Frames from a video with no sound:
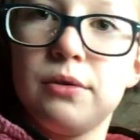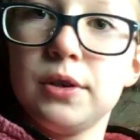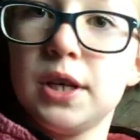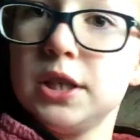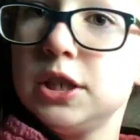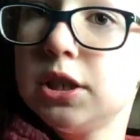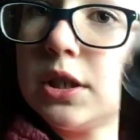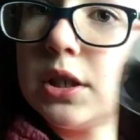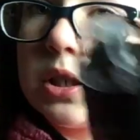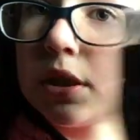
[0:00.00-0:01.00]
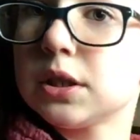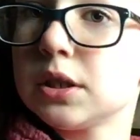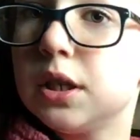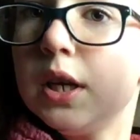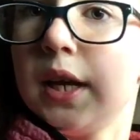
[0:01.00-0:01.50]
for lunch.
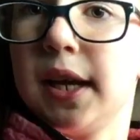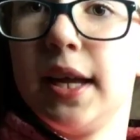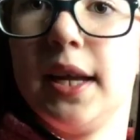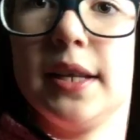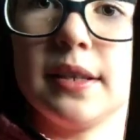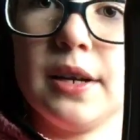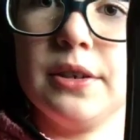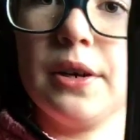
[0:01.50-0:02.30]
It is Under